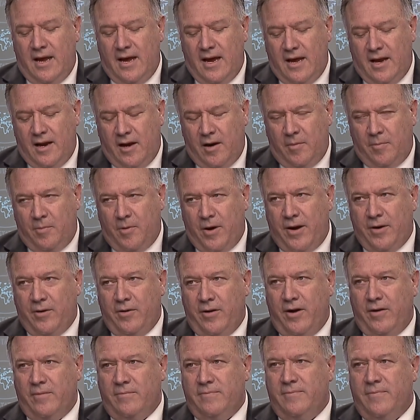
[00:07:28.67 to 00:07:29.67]
And on a brighter
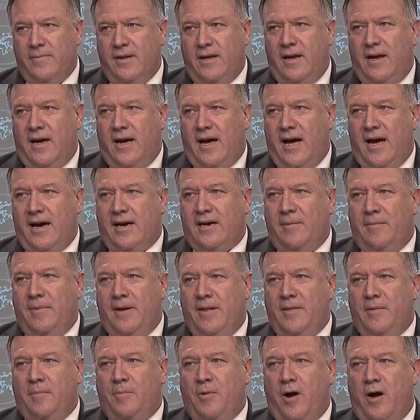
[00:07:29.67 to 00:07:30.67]
note, I
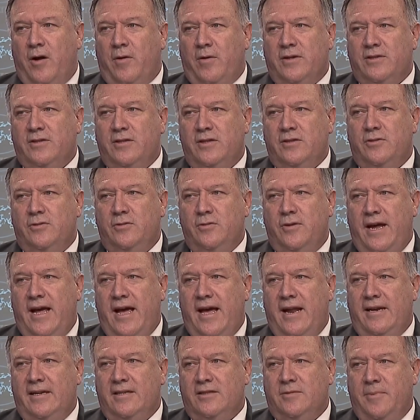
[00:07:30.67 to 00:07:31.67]
commend the progress that
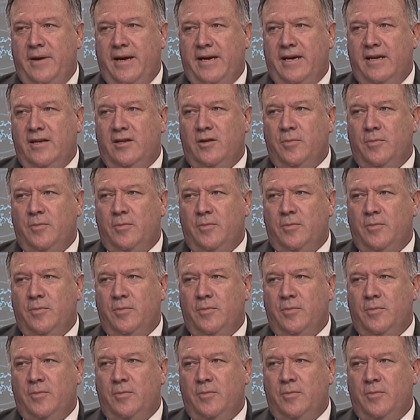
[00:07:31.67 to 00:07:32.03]
Sudan is making